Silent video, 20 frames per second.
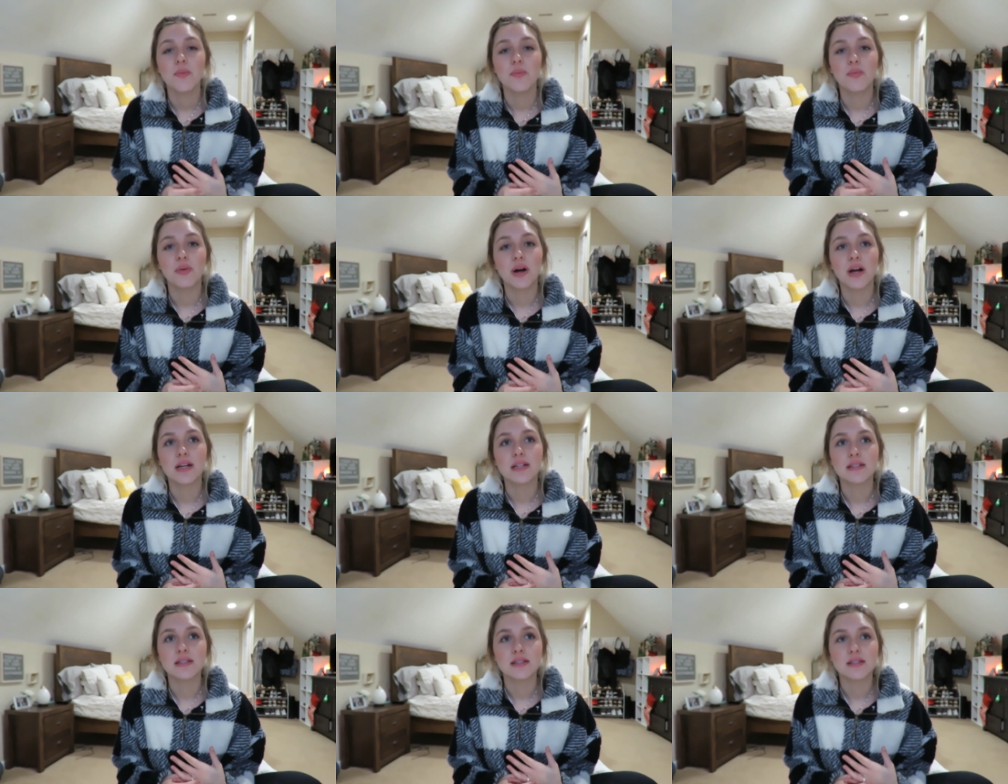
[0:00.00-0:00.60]

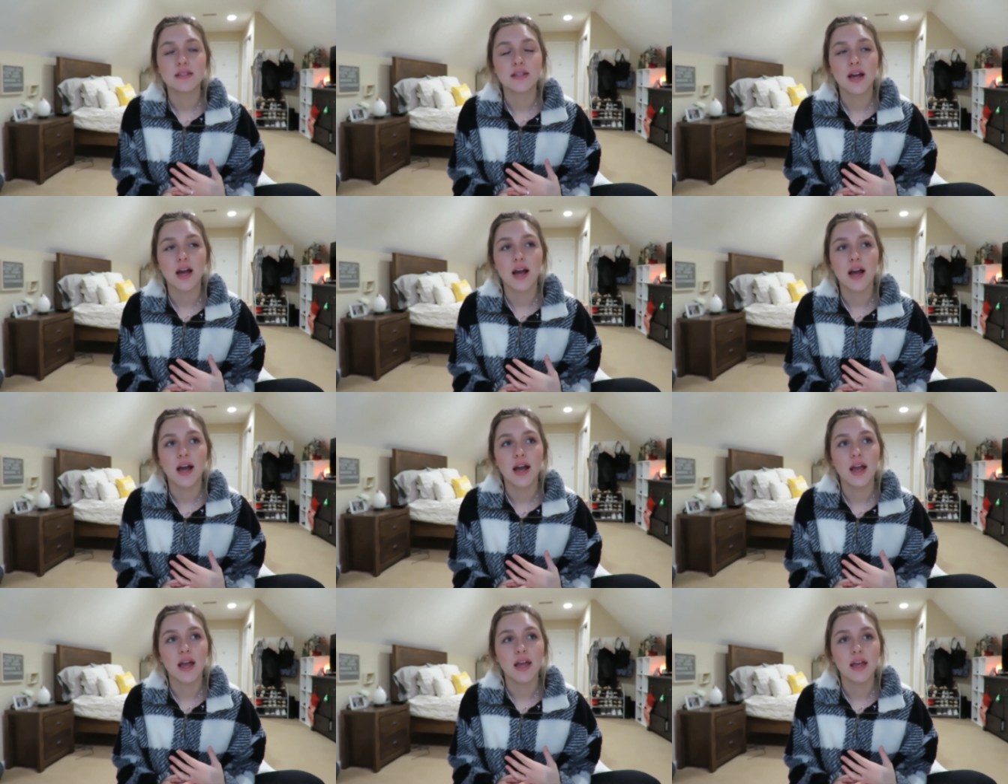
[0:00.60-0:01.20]
But
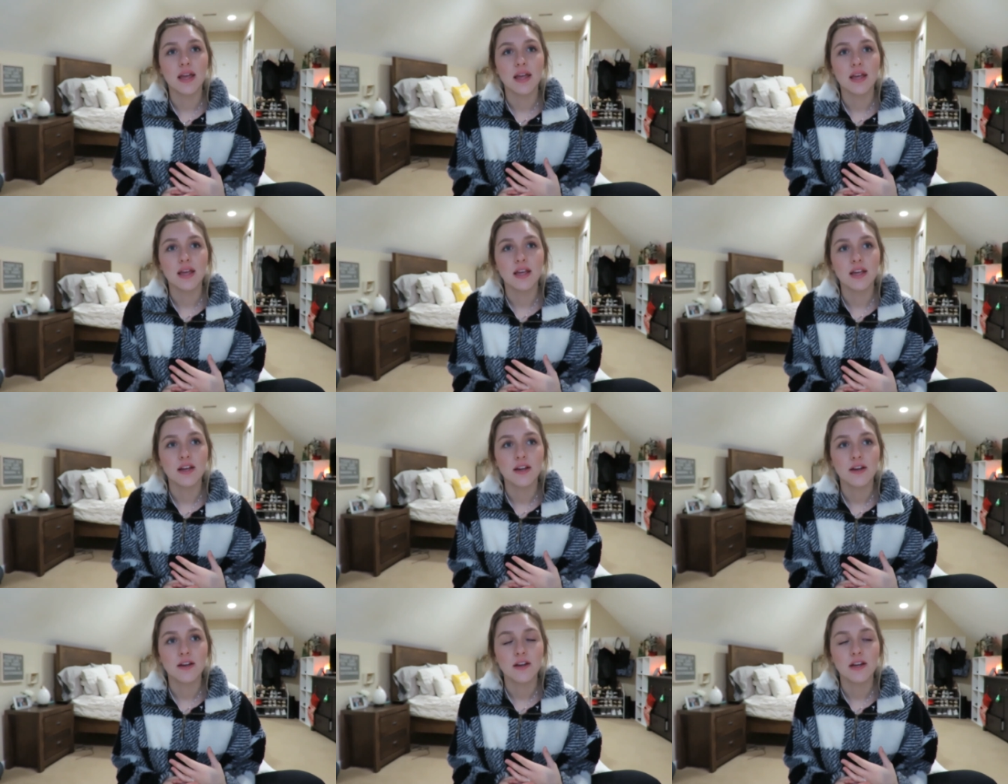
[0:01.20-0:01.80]
I
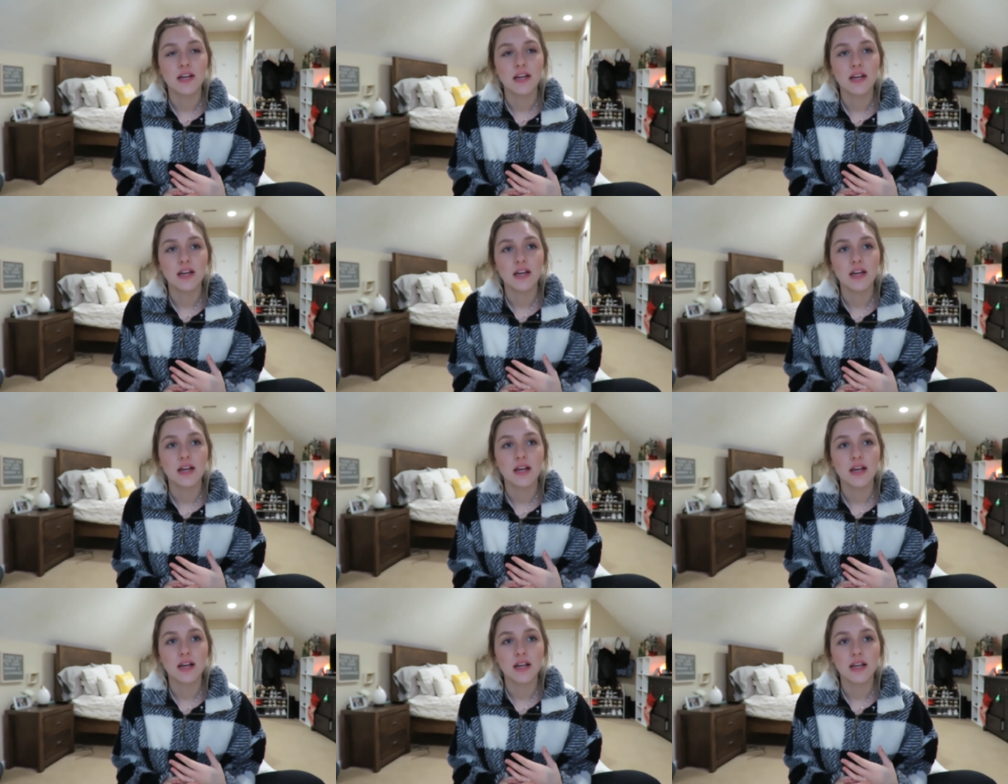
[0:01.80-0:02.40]

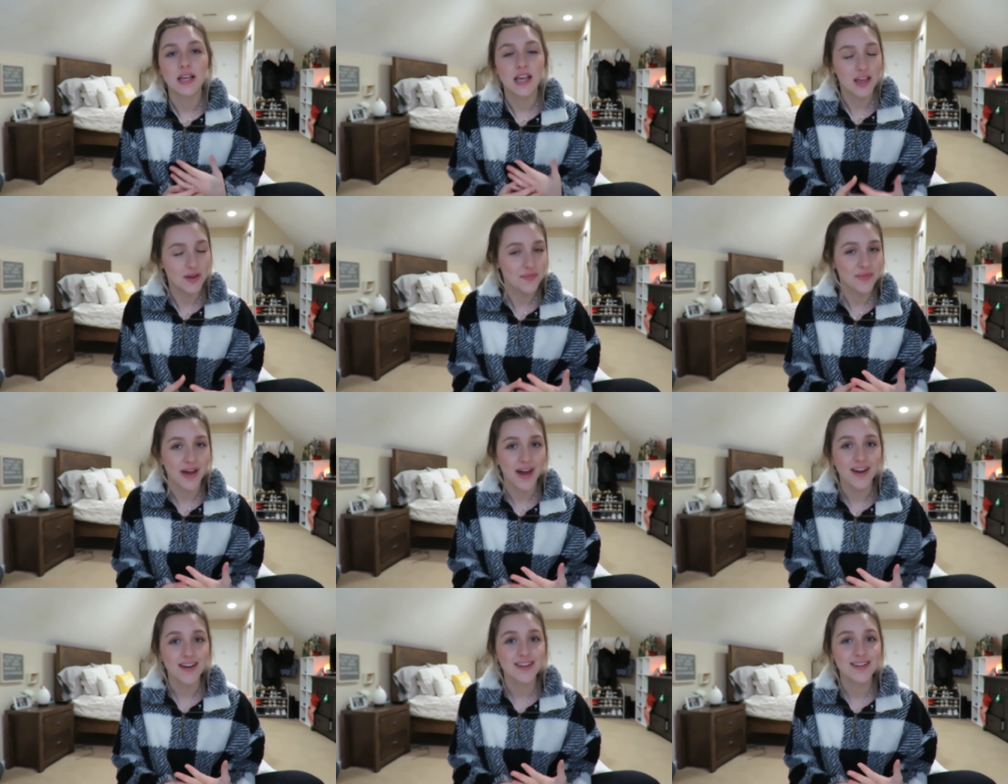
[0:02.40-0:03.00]
came
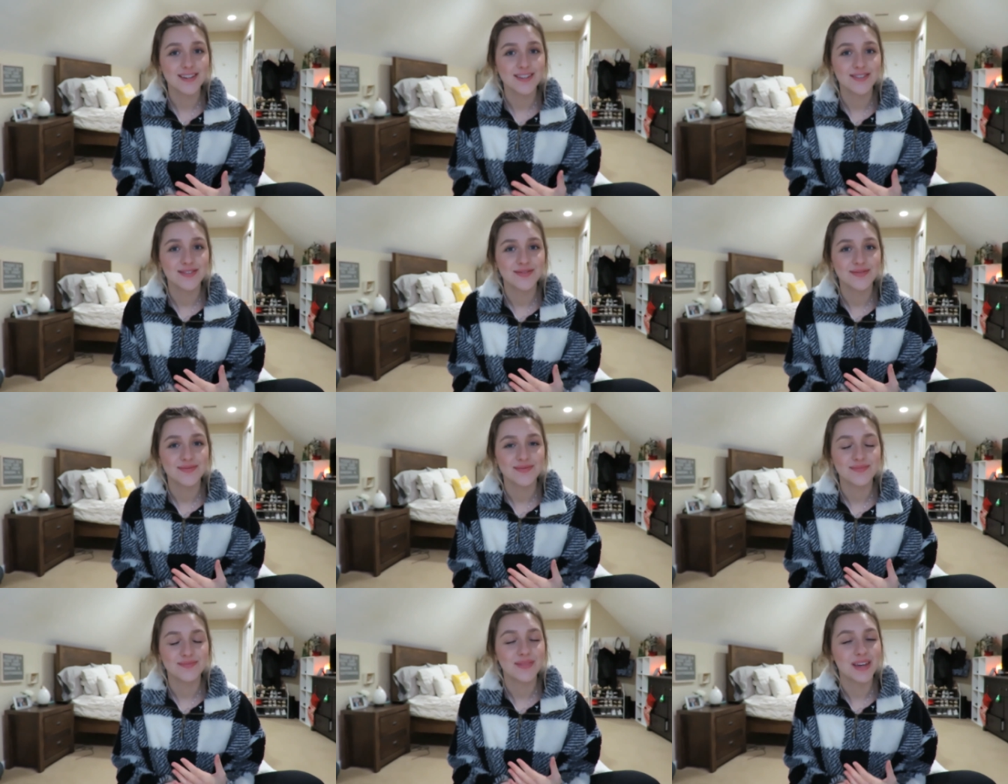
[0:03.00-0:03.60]
back
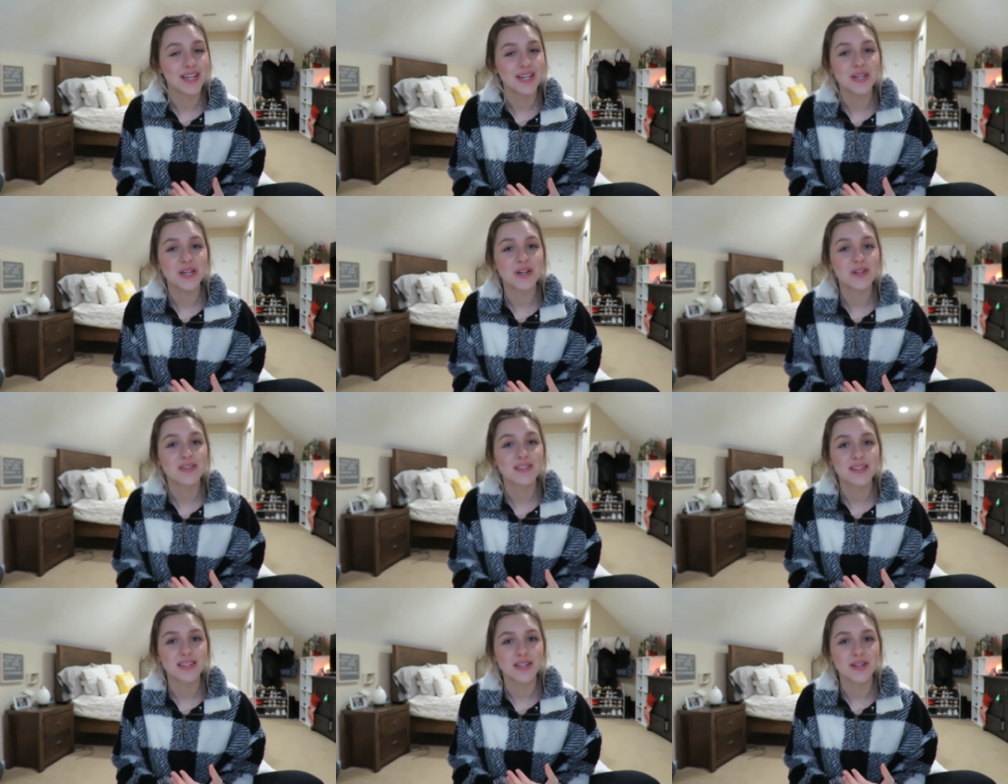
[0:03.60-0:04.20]
many
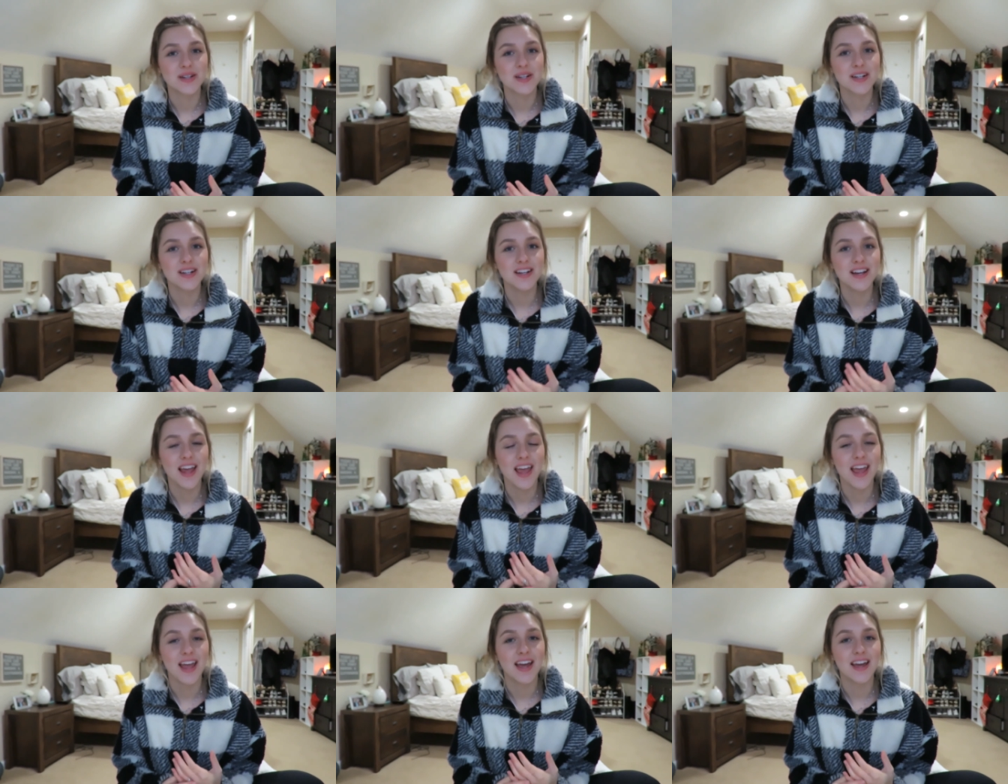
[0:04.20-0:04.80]
years later
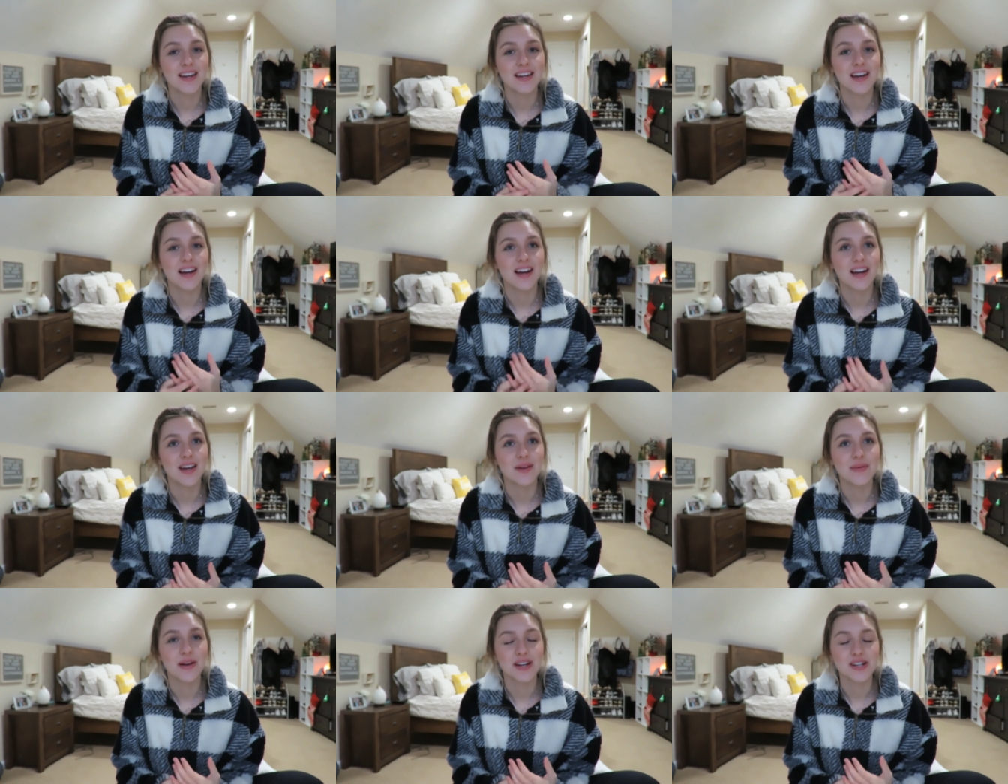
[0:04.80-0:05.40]
and
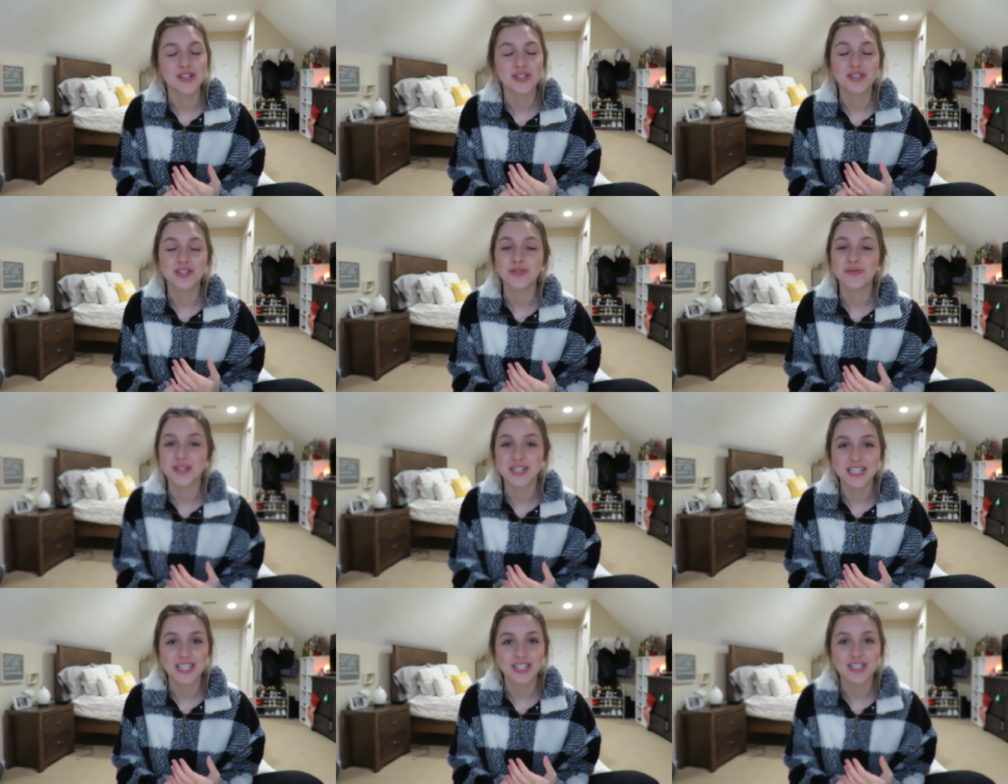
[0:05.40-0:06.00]
I'm actually
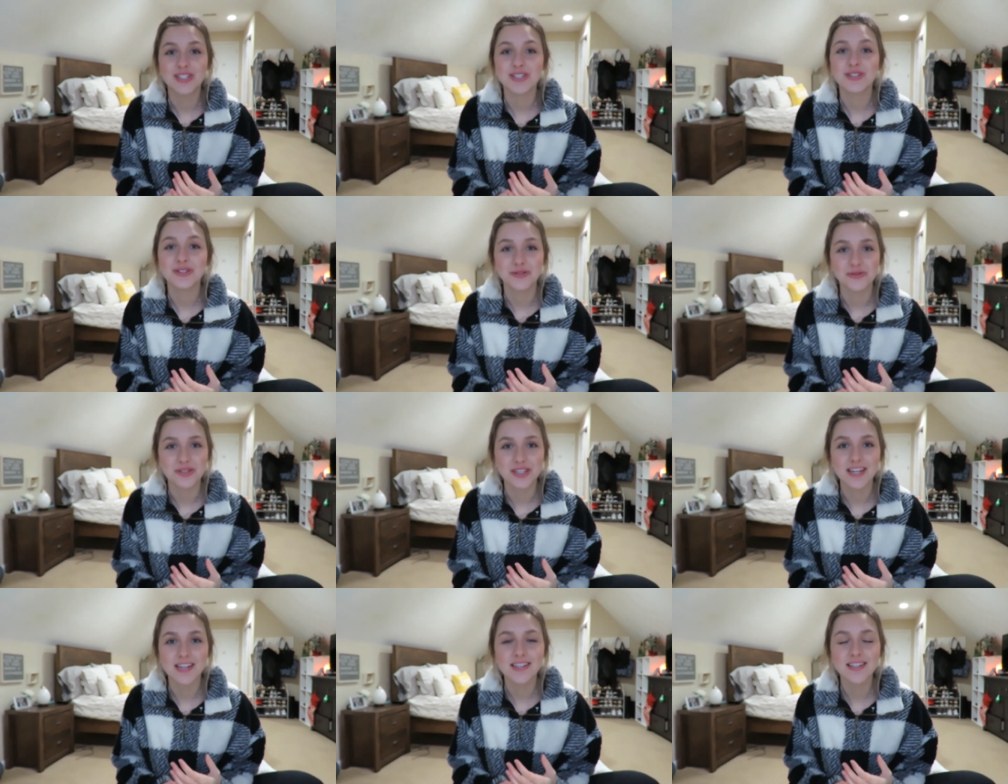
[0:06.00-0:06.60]
ready to
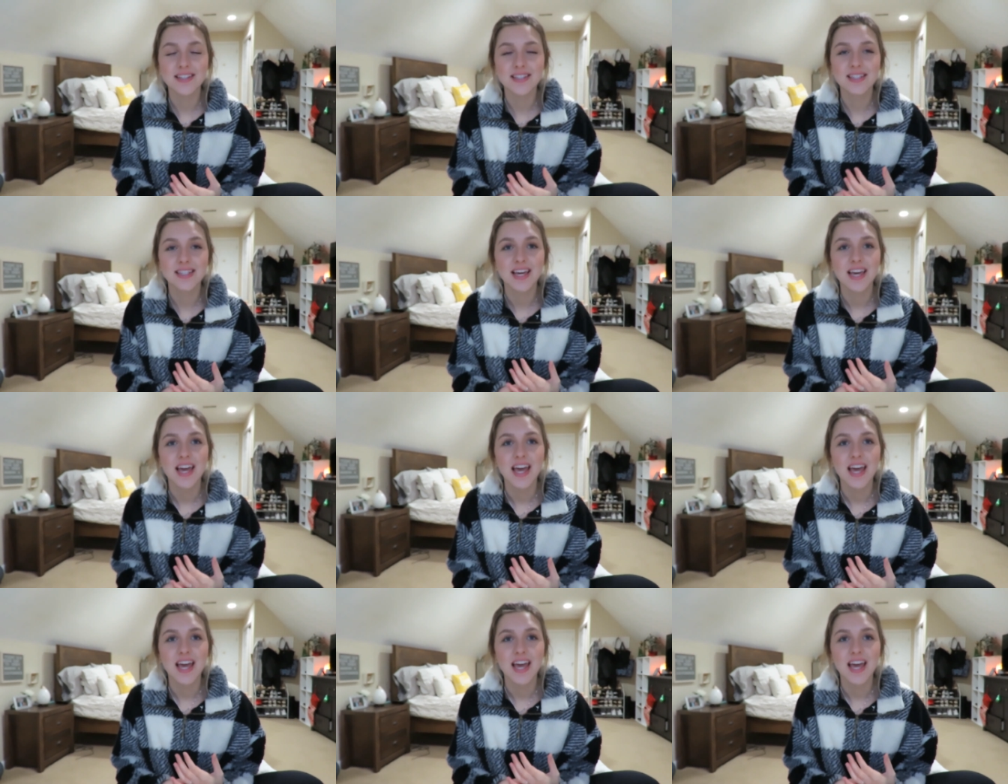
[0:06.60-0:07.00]
do this.